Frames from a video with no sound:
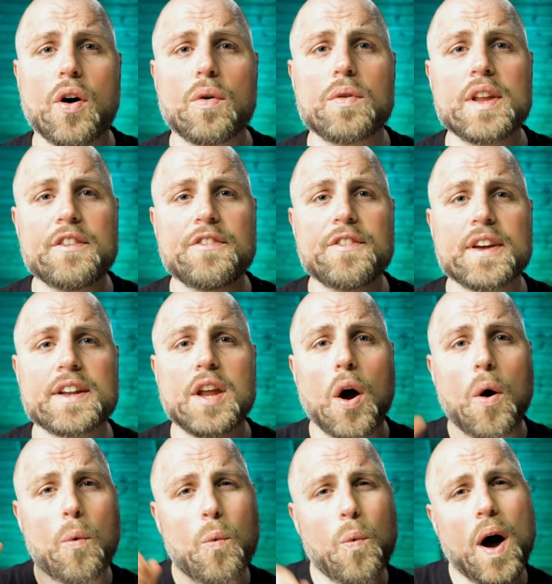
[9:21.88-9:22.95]
only fit
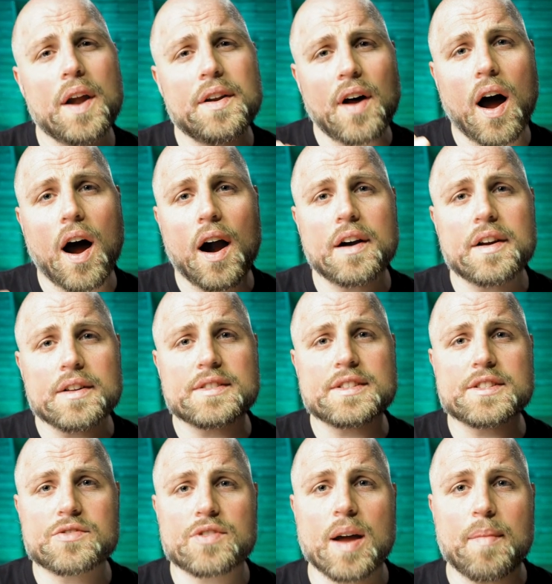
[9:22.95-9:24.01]
1 argon
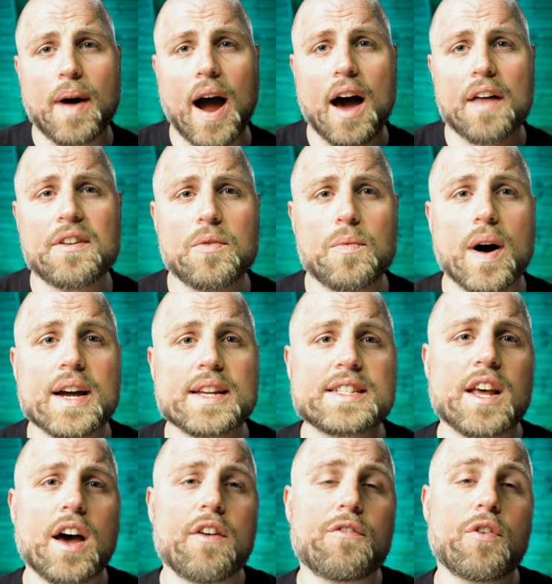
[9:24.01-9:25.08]
strap,
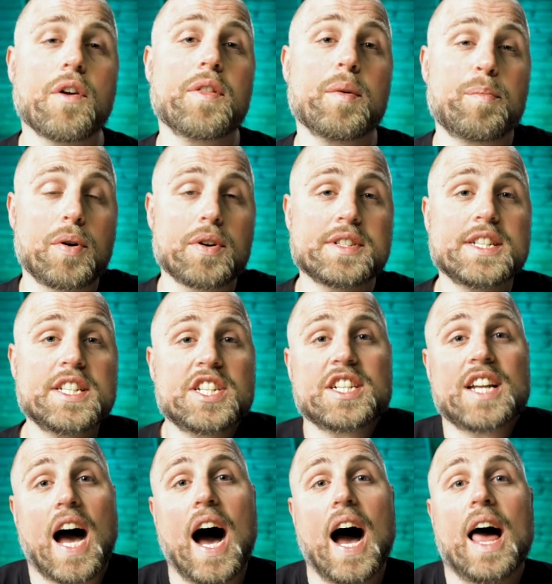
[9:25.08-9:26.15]
otherwise for the
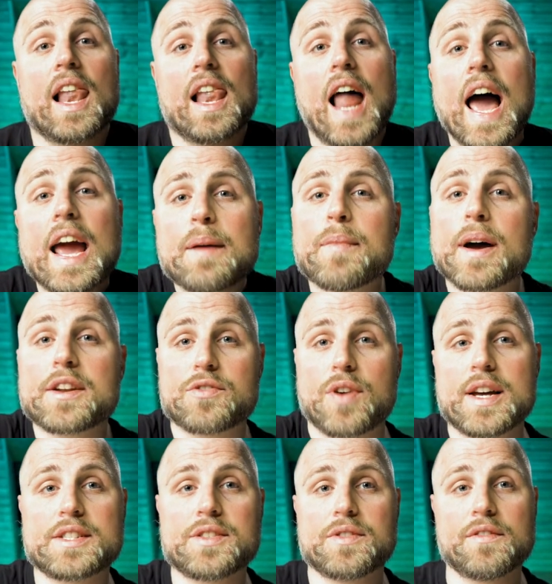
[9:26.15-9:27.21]
position I like my
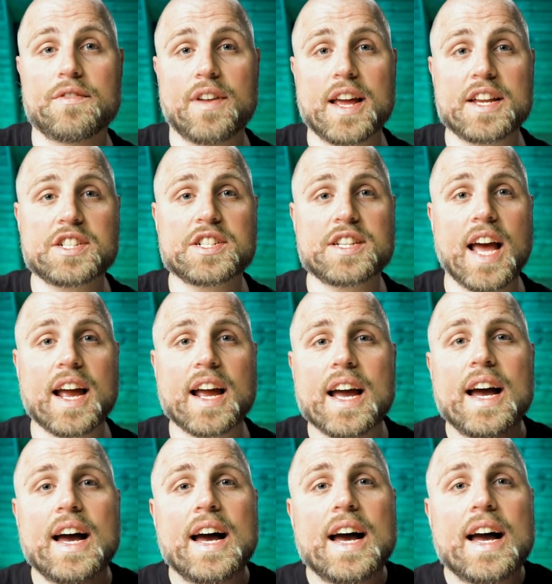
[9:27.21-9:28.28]
dry suit inflation tank,
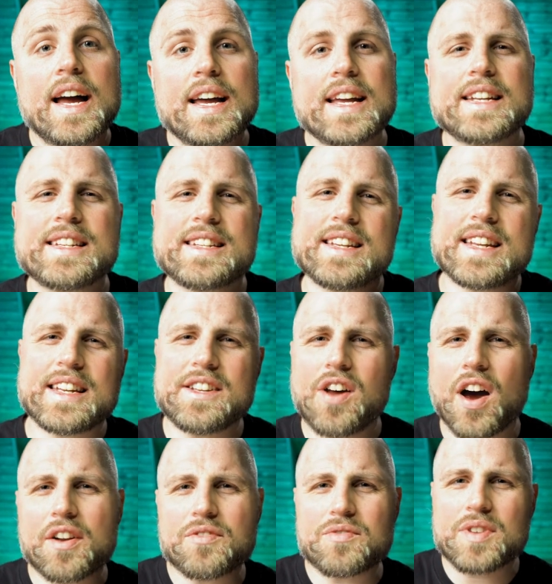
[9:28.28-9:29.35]
it did
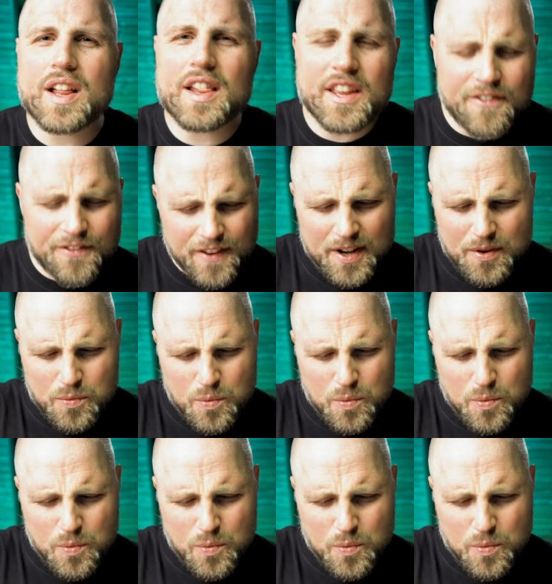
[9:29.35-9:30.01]
not really fit